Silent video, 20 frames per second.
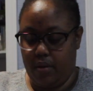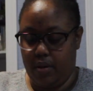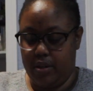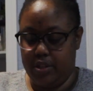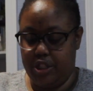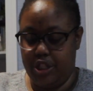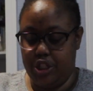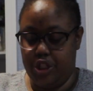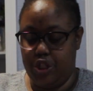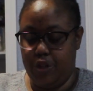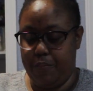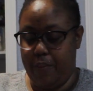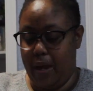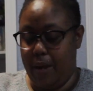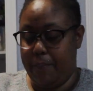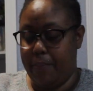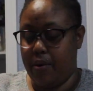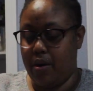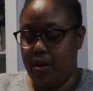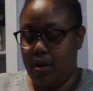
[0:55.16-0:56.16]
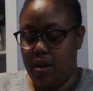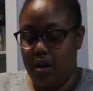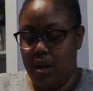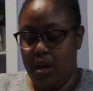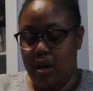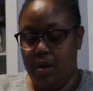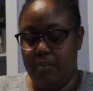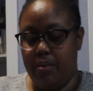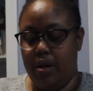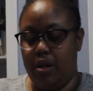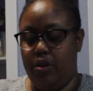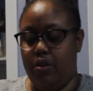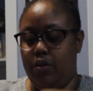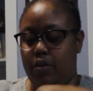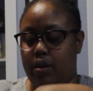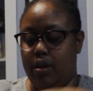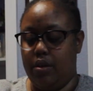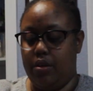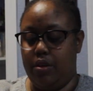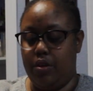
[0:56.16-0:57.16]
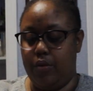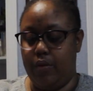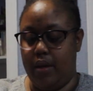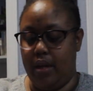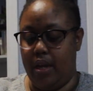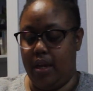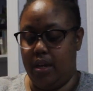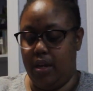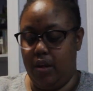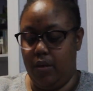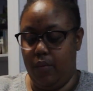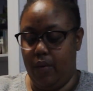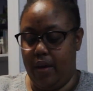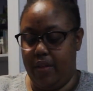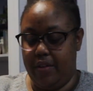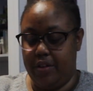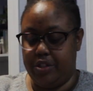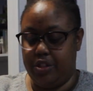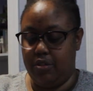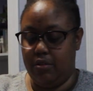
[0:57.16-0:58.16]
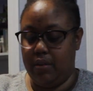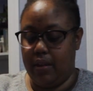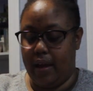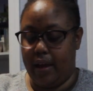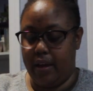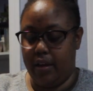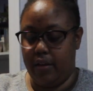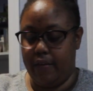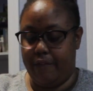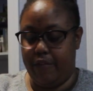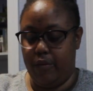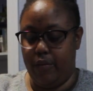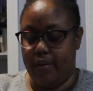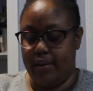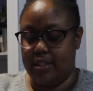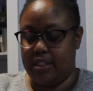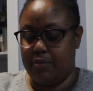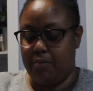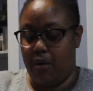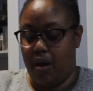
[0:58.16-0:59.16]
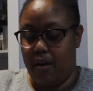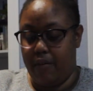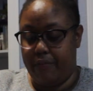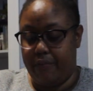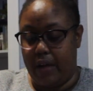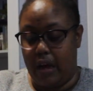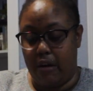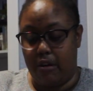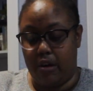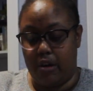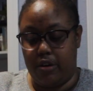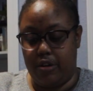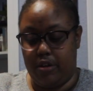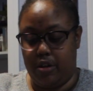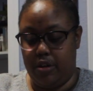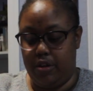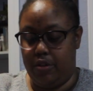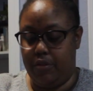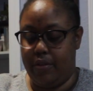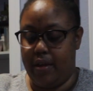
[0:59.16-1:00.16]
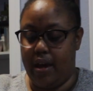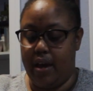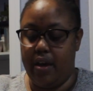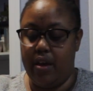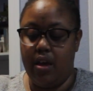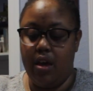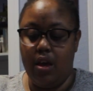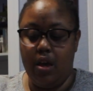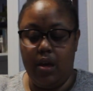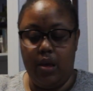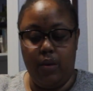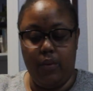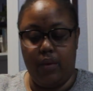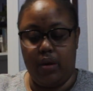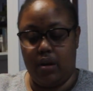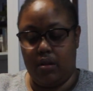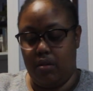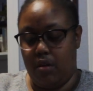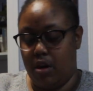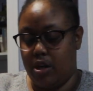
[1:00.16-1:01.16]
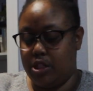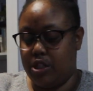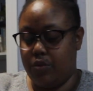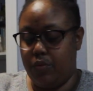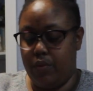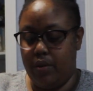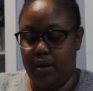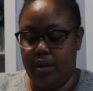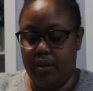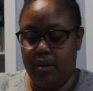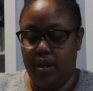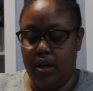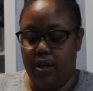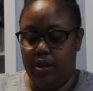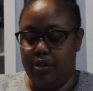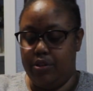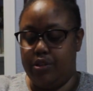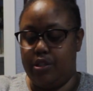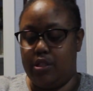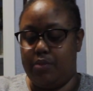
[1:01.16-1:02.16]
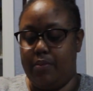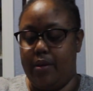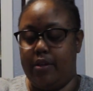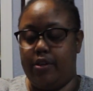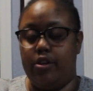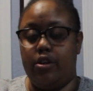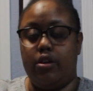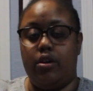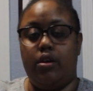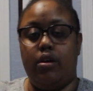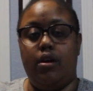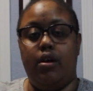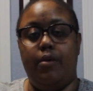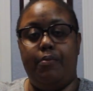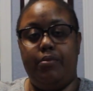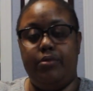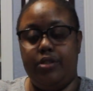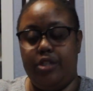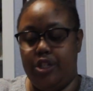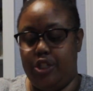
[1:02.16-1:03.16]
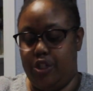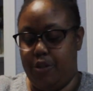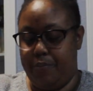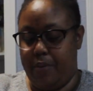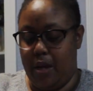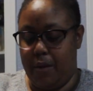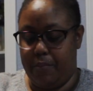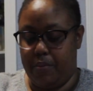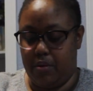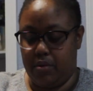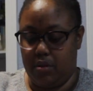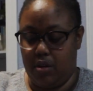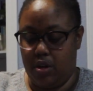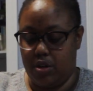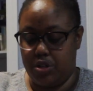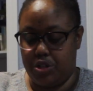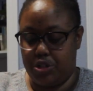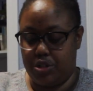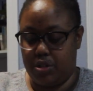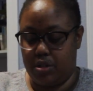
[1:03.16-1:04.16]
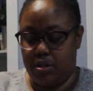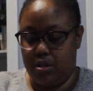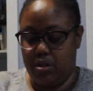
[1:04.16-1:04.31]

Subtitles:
tissue paper, but you can do it any way that you like. If you want a small flower, you can do that. You want a larger one, you just make your tissue paper larger.